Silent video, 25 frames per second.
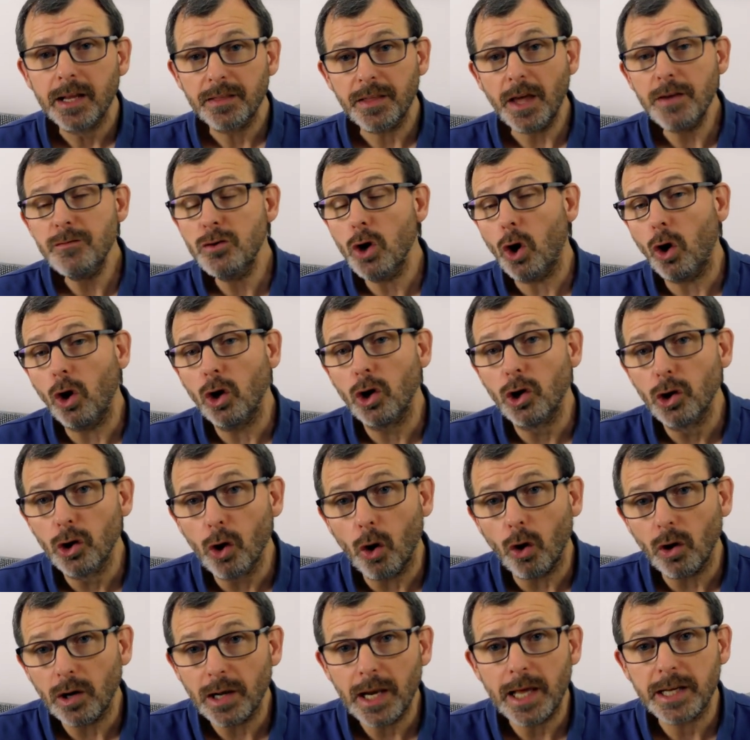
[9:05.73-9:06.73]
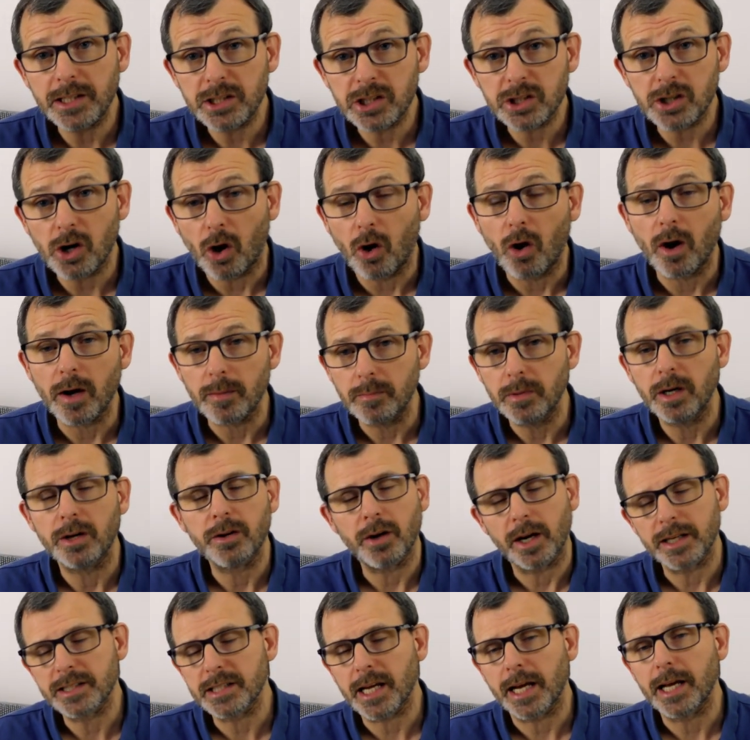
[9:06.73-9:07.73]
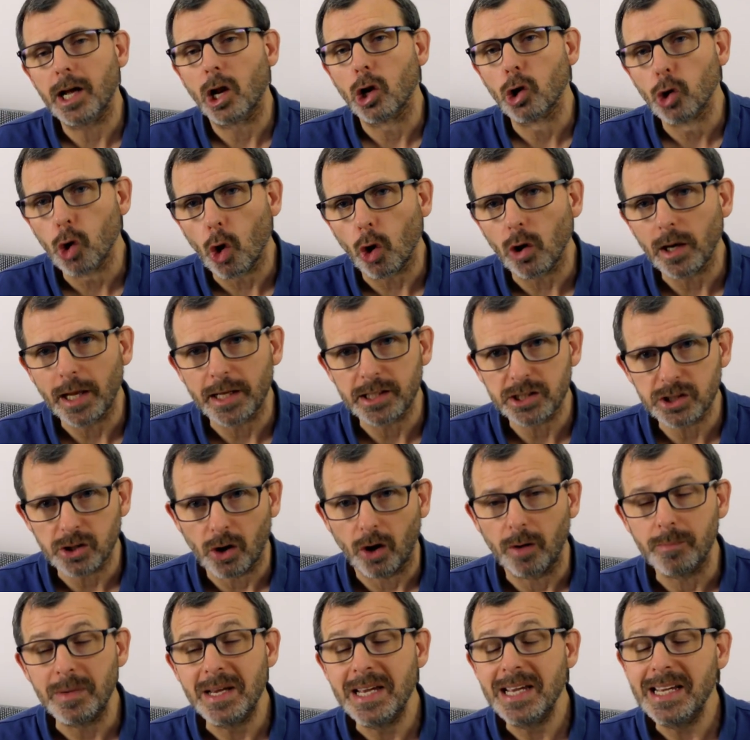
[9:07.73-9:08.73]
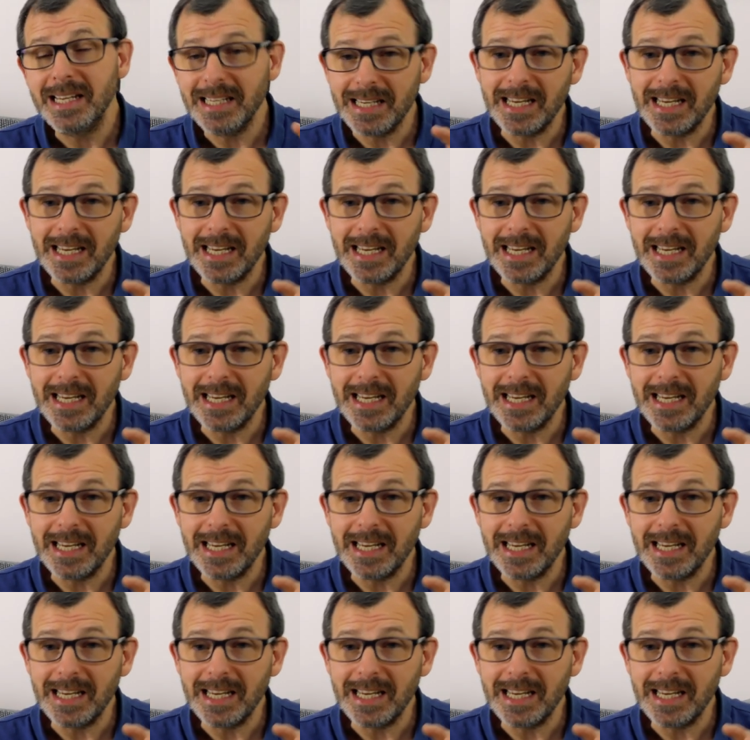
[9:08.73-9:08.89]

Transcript: they've got a lot less time, and I say a lot less time